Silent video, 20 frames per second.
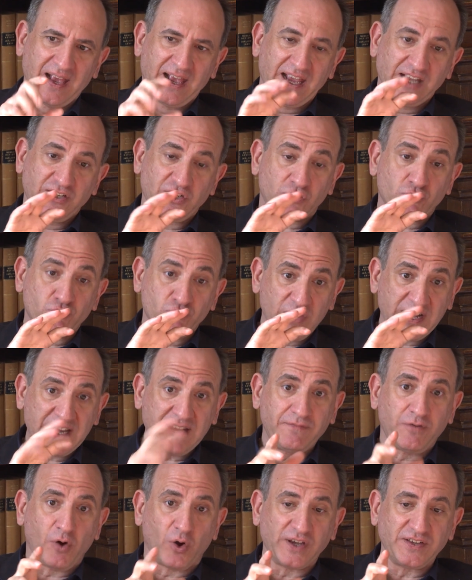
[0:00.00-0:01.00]
he just
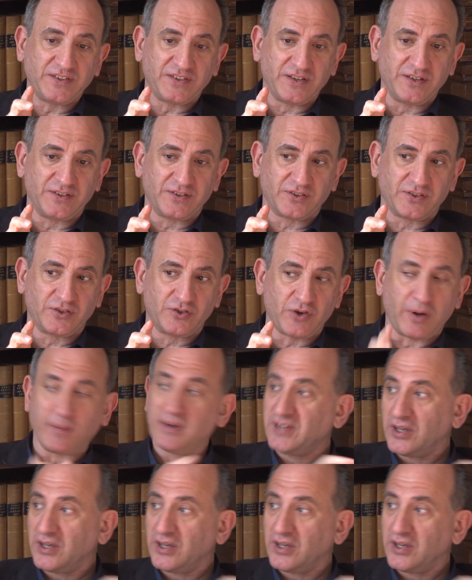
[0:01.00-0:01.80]
revoices Trump.